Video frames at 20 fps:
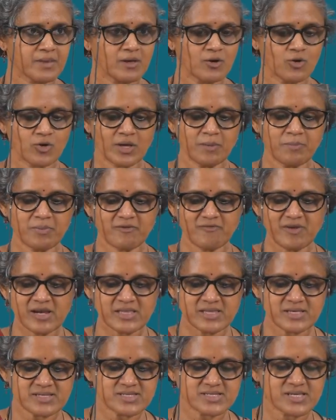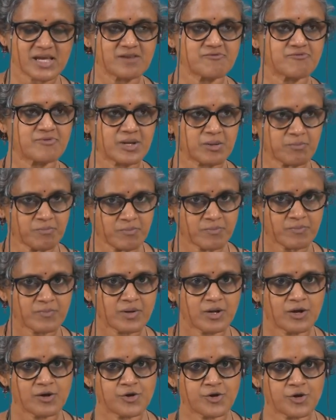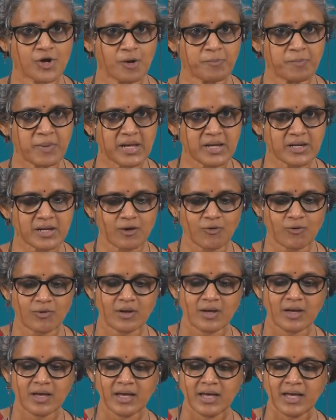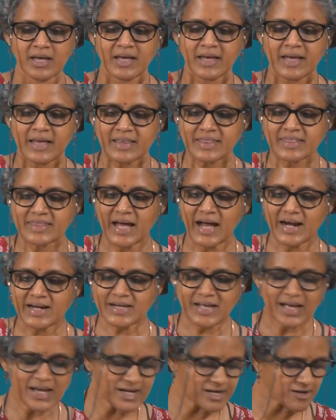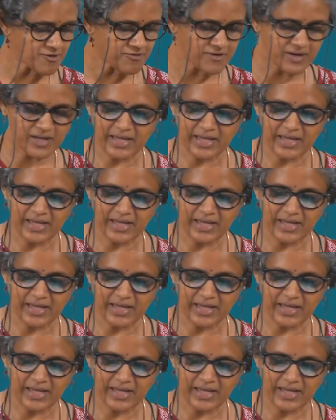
okay, prevent this side from dropping down. That kind of a